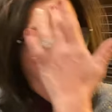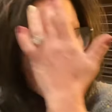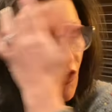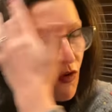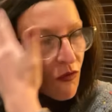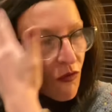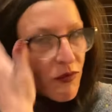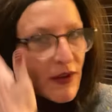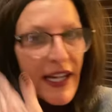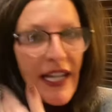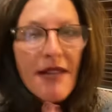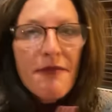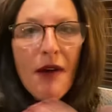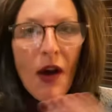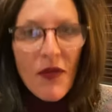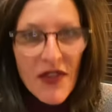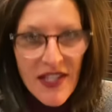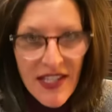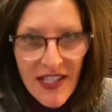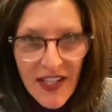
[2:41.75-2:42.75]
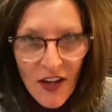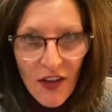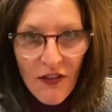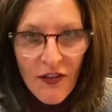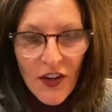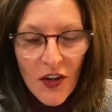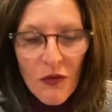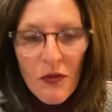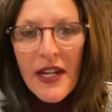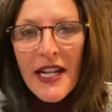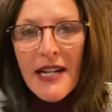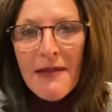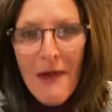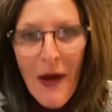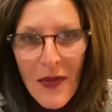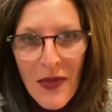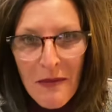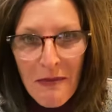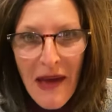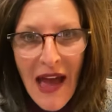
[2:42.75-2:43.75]
Read about the silver, read about
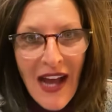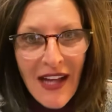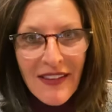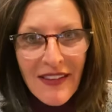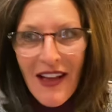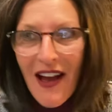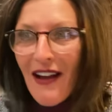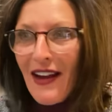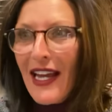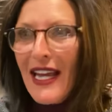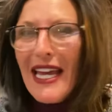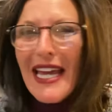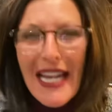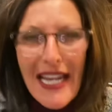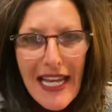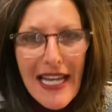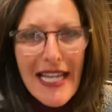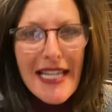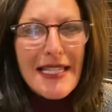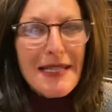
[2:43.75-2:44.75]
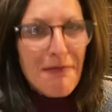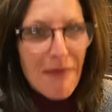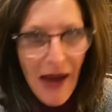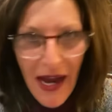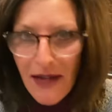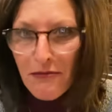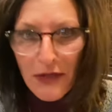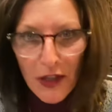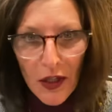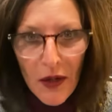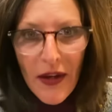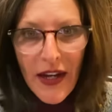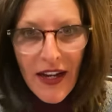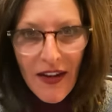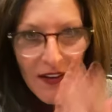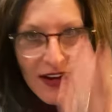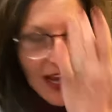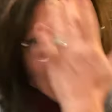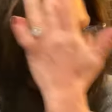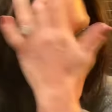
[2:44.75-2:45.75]
the backlock. It is mind-blowing,
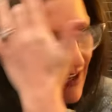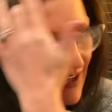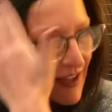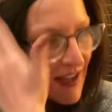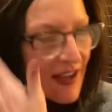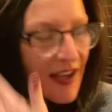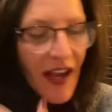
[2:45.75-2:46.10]
okay?